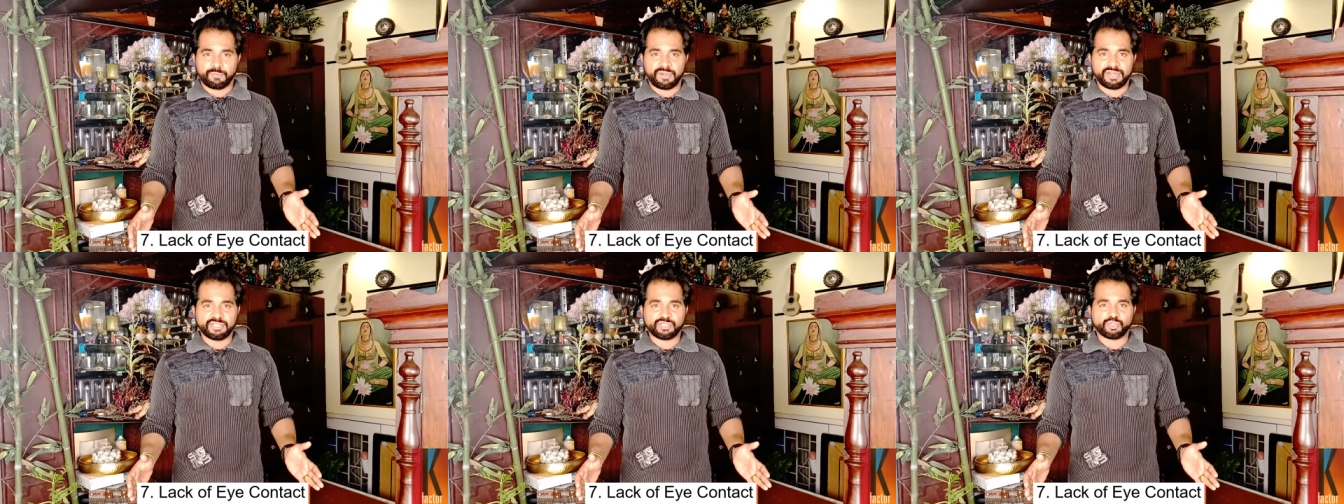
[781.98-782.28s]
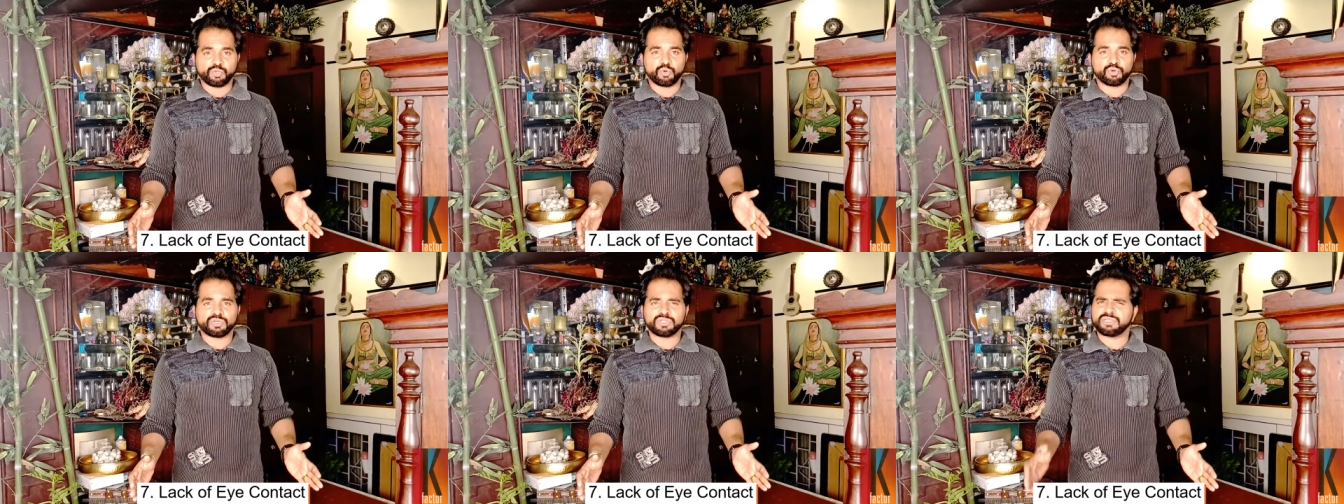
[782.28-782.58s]

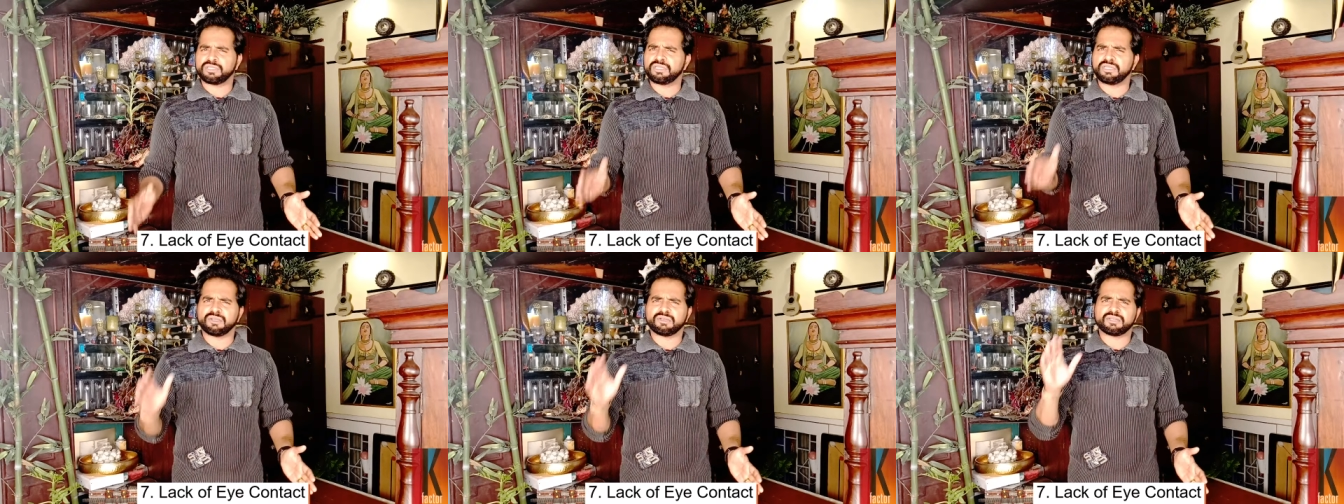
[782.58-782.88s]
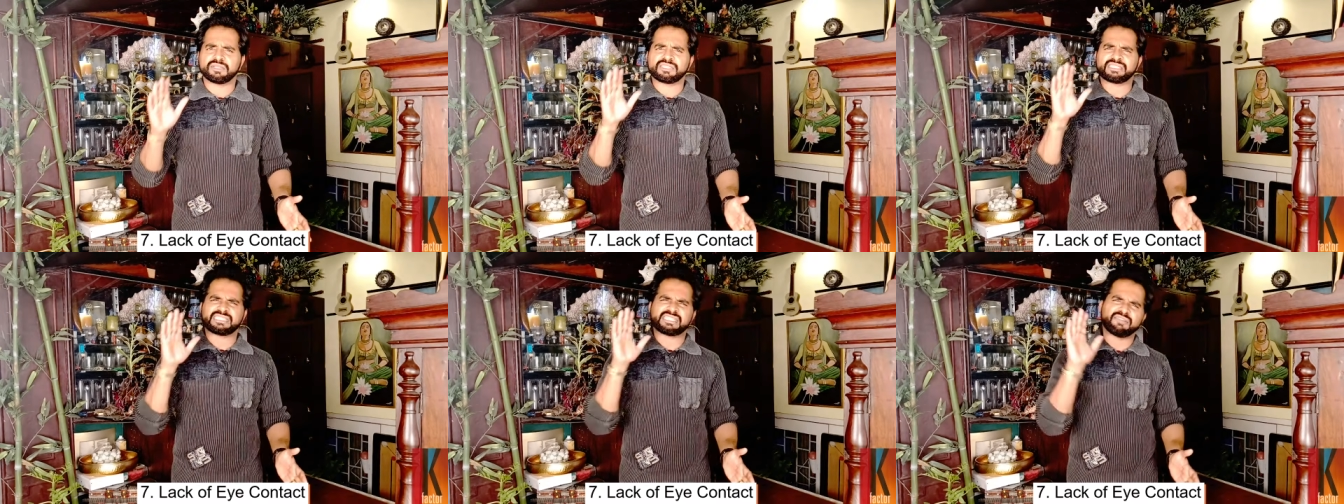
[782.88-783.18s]
Please note,
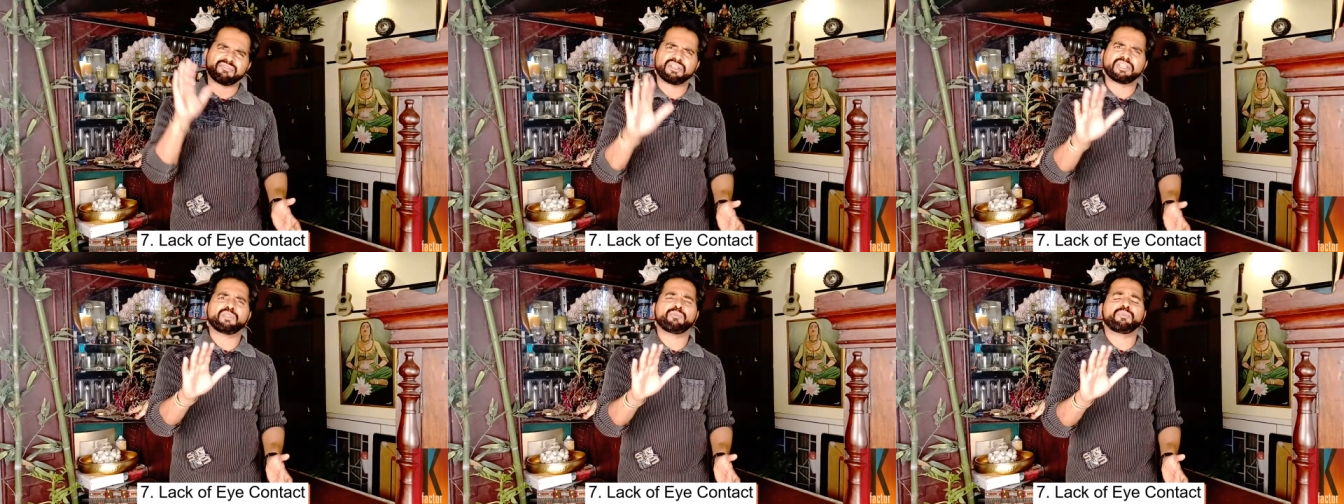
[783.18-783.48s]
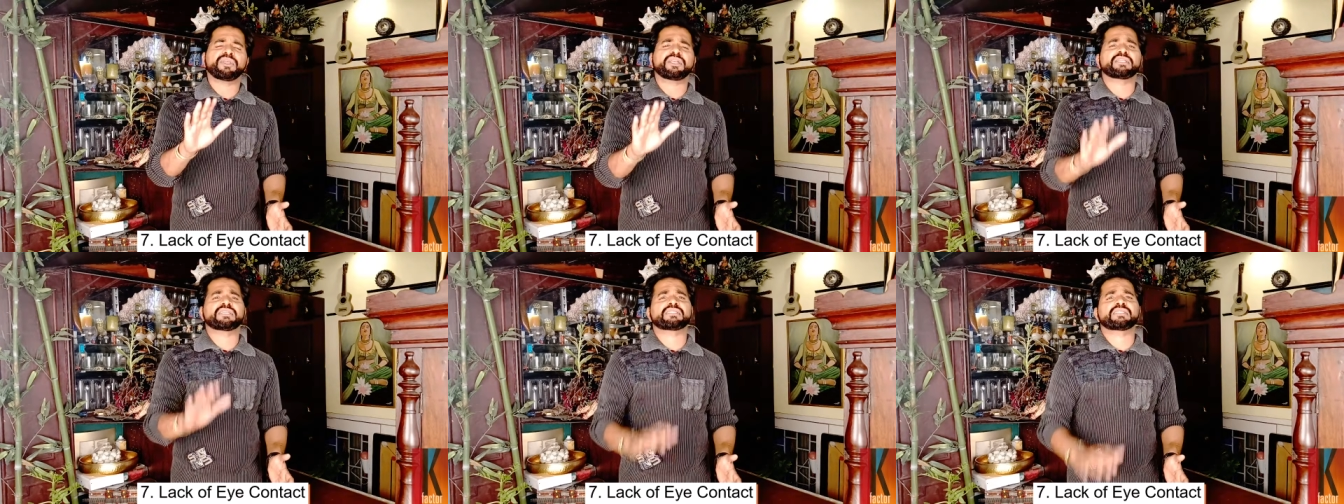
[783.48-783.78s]
the 7th
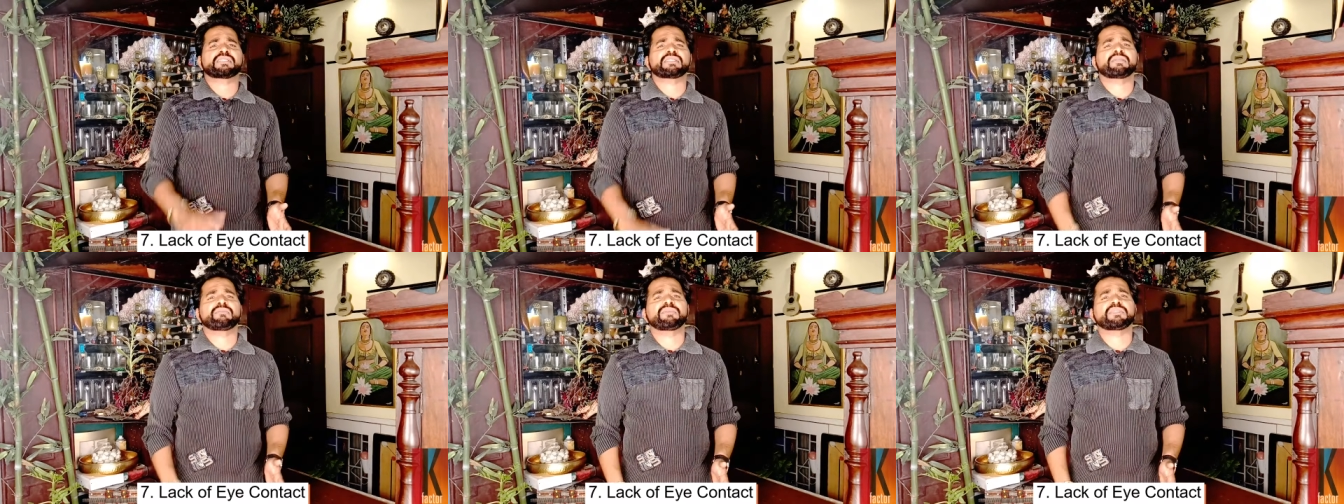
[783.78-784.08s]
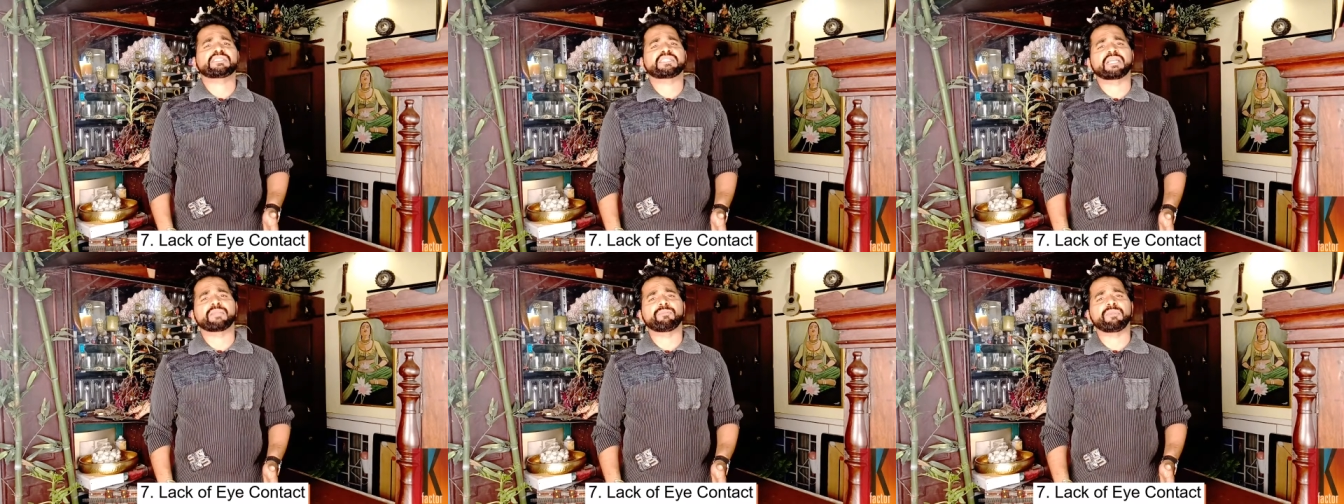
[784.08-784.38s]
biggest
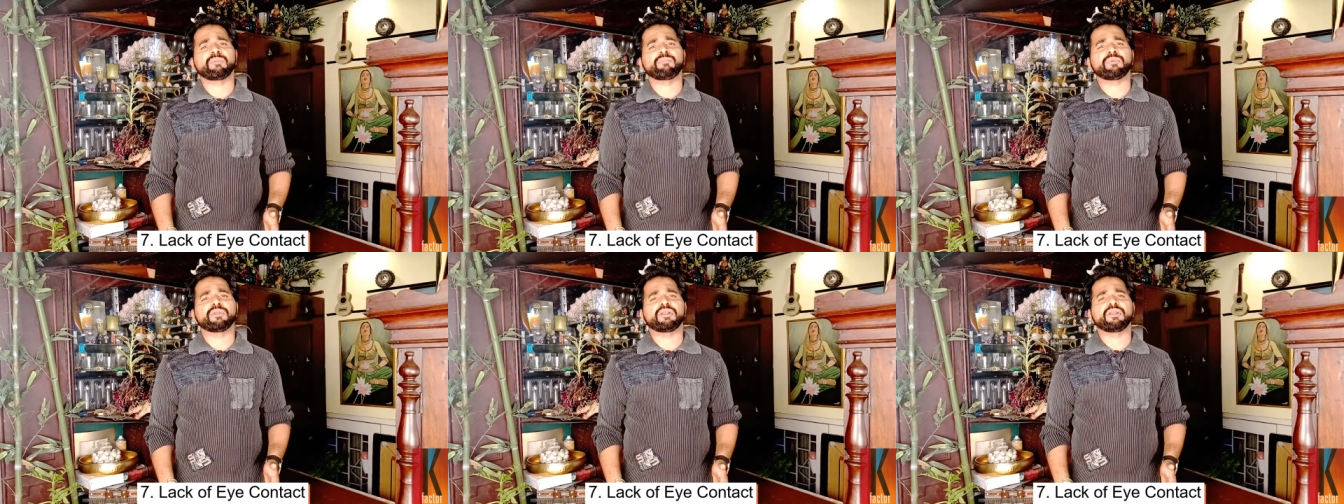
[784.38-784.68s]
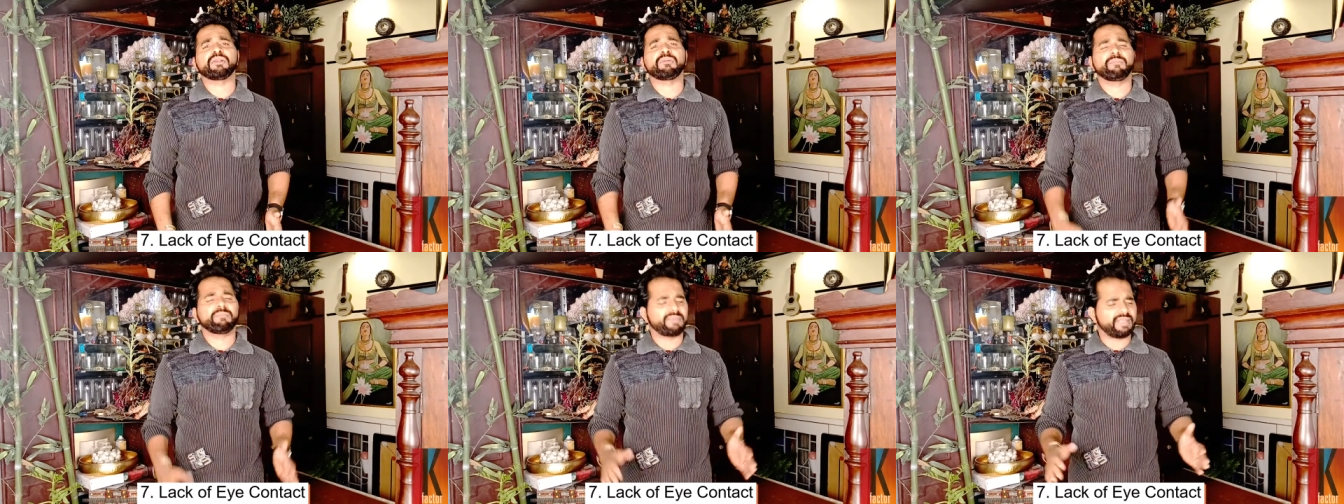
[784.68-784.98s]
mistake people
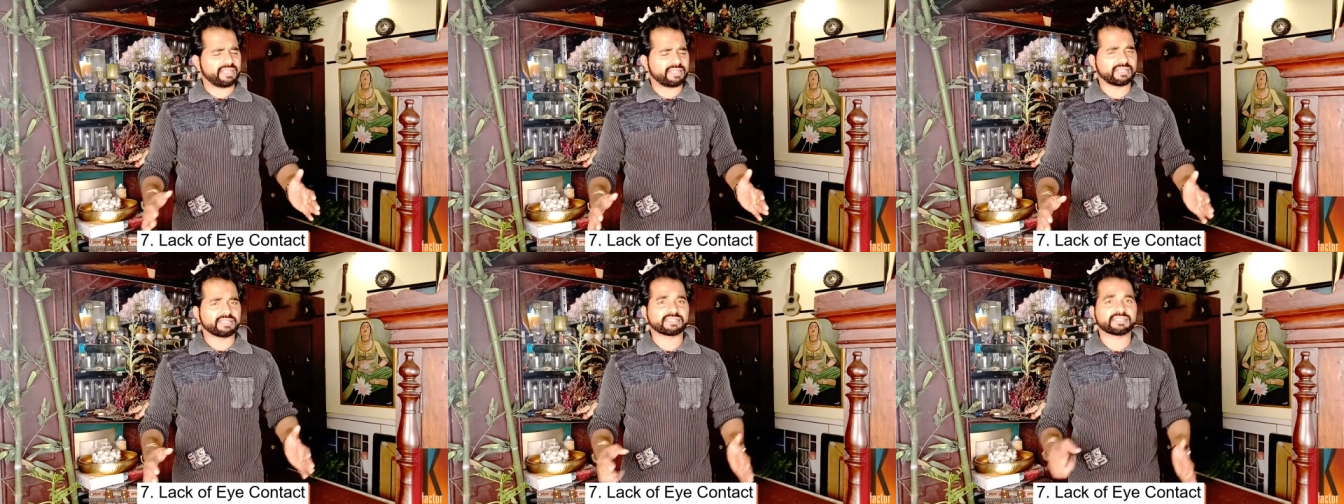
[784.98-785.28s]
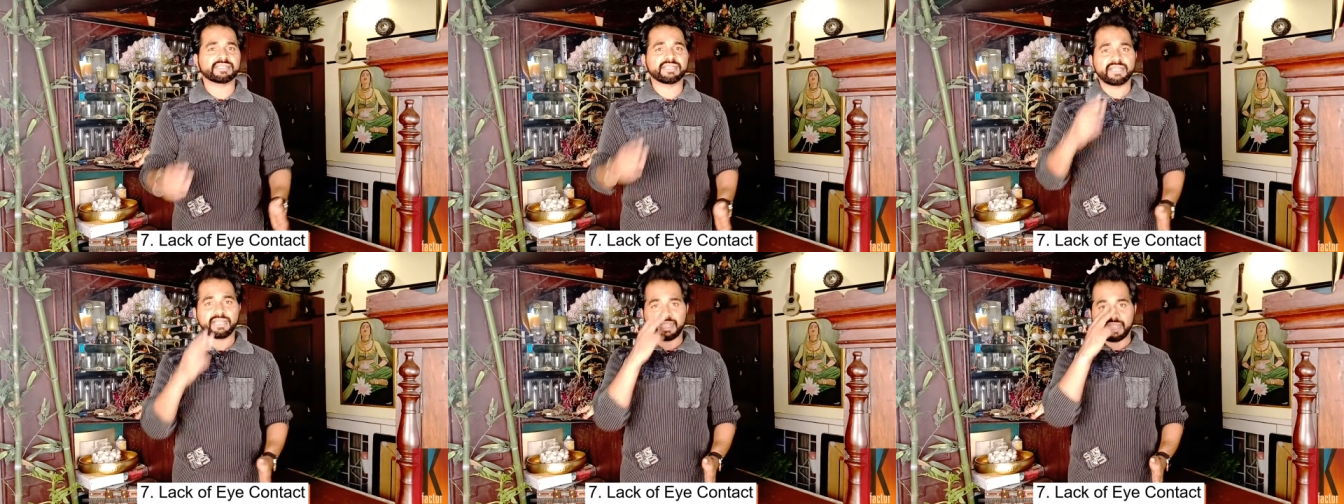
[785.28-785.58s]
make
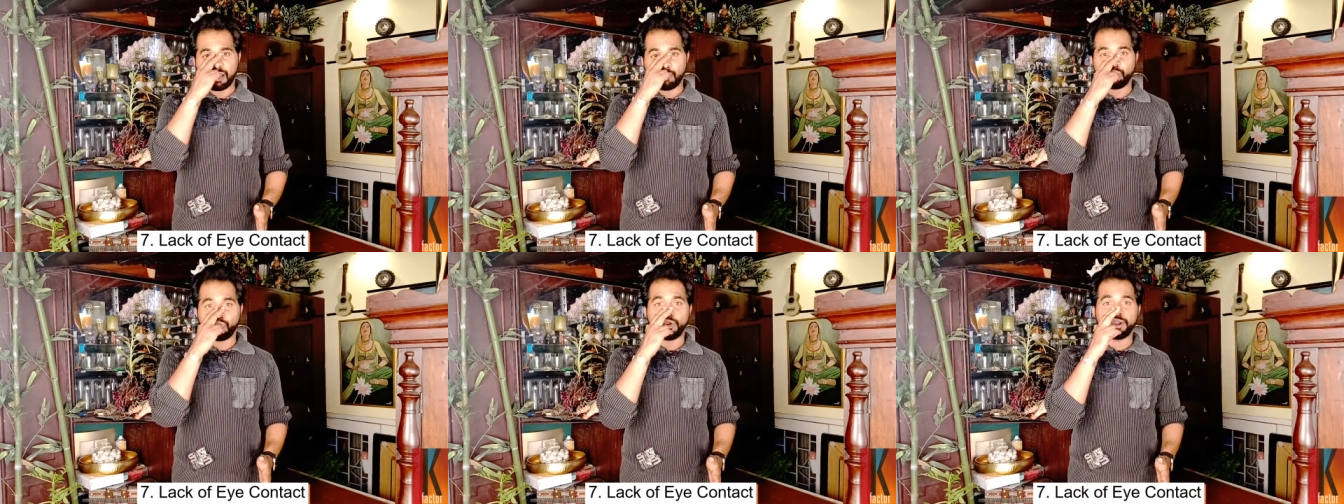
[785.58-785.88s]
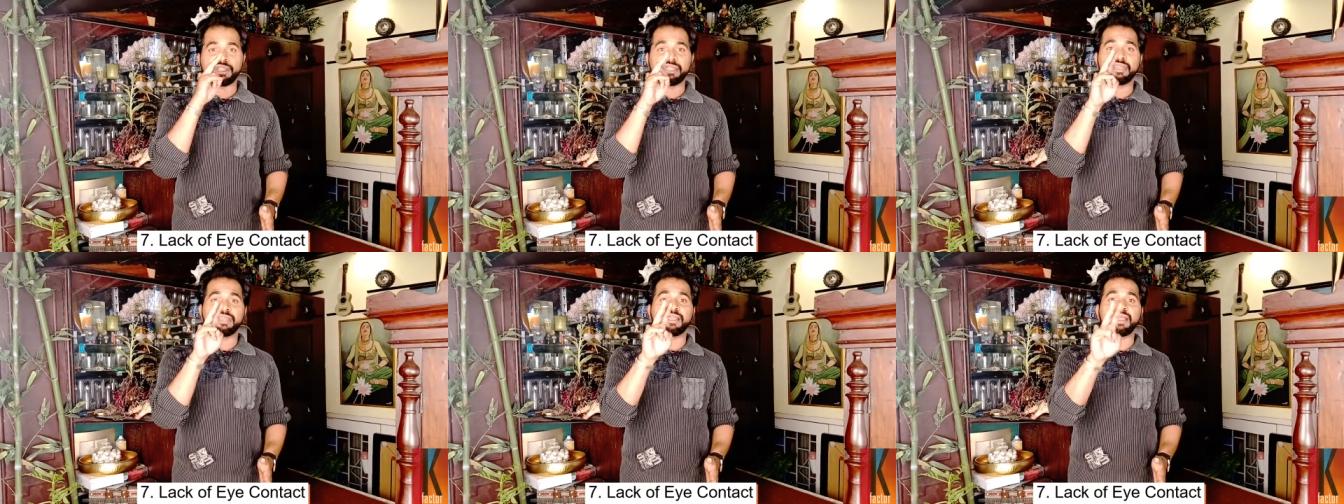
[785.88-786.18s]
is
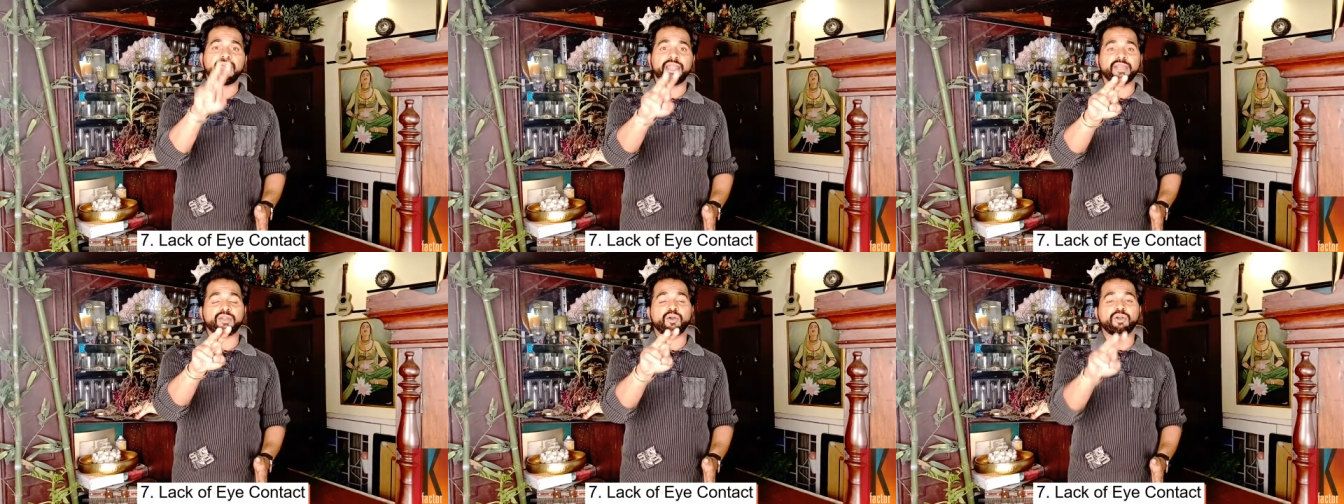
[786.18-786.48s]
avoiding eye